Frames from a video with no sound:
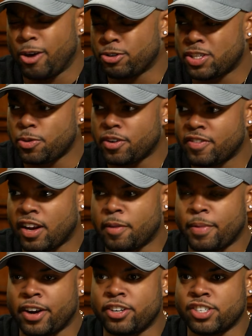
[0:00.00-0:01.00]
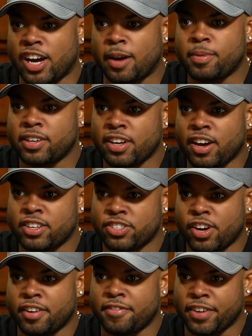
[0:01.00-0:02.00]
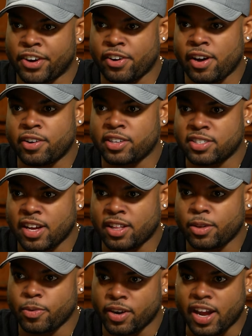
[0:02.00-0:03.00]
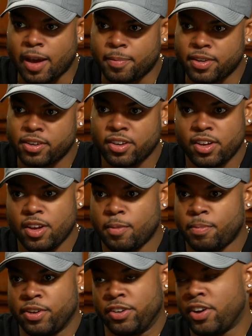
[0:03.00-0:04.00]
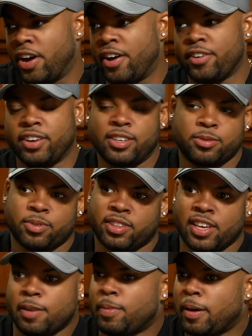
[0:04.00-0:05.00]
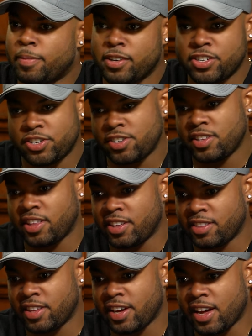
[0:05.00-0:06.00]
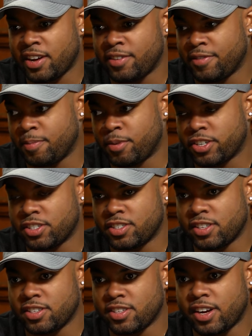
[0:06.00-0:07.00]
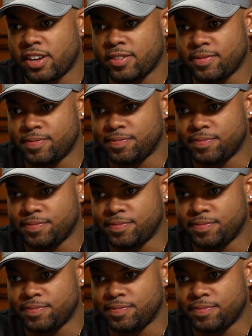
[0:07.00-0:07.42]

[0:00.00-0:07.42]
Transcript: Wish they would have done a better job at trying to figure out exactly what happened, but you know how it is with the hip-hop industry, they kind of brush it to the side.